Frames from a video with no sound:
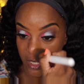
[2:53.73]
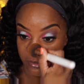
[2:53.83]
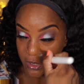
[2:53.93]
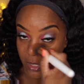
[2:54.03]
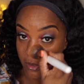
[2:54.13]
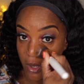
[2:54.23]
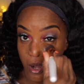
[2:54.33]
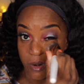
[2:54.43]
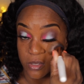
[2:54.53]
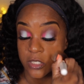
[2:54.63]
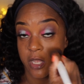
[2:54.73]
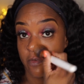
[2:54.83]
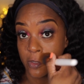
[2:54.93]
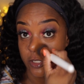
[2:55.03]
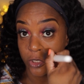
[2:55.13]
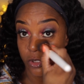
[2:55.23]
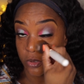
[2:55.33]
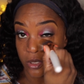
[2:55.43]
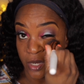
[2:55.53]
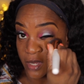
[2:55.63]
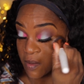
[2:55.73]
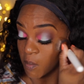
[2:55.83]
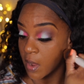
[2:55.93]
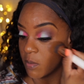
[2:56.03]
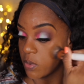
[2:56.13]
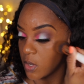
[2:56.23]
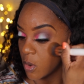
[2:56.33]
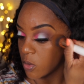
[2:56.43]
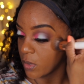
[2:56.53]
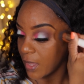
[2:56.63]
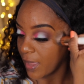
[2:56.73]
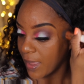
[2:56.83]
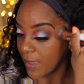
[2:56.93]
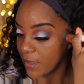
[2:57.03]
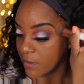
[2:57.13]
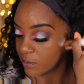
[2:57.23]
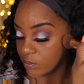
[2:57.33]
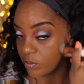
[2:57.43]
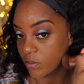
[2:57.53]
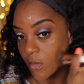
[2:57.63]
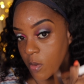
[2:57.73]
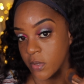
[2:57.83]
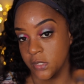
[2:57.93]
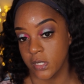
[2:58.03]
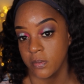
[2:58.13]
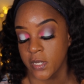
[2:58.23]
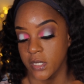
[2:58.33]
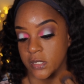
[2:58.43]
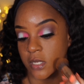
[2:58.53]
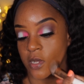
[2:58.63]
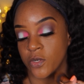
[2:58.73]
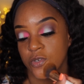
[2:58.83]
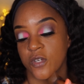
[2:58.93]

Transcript: So three swipes and look at the amount of coverage that it gave me.